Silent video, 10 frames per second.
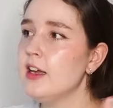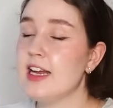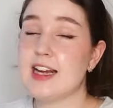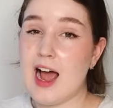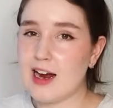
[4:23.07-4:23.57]

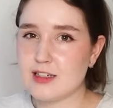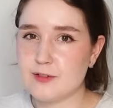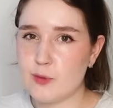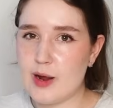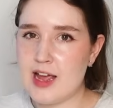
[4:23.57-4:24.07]
in
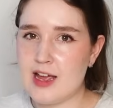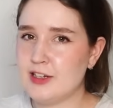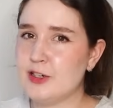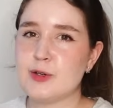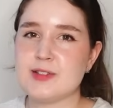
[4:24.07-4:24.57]

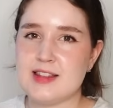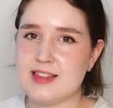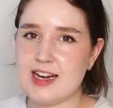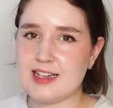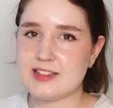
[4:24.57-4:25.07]
activewear, you know,
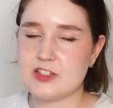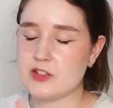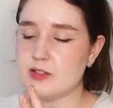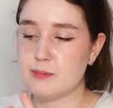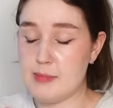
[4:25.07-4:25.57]
synthetics
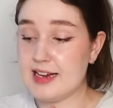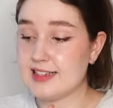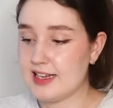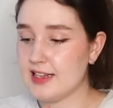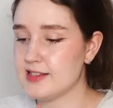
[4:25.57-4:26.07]
just make
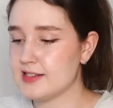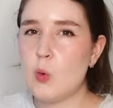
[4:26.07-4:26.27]
sense.